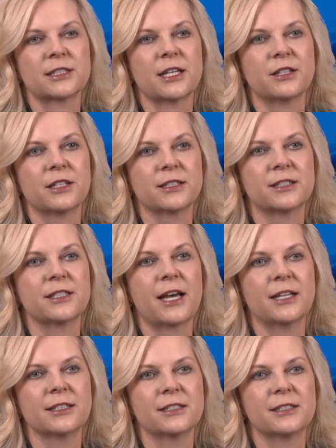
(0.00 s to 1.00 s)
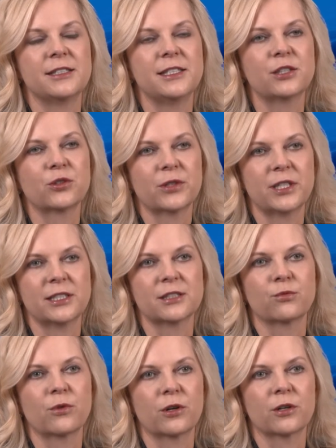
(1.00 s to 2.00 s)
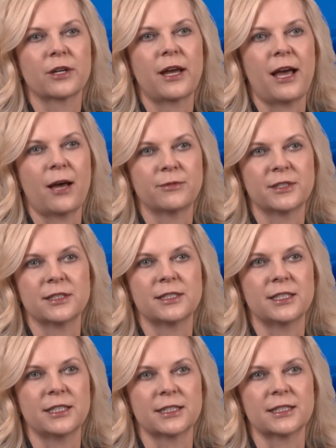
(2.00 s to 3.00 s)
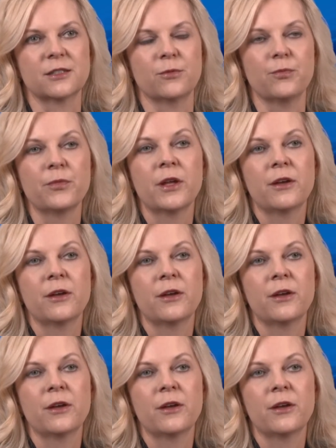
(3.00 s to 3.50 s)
that this does decrease work absenteeism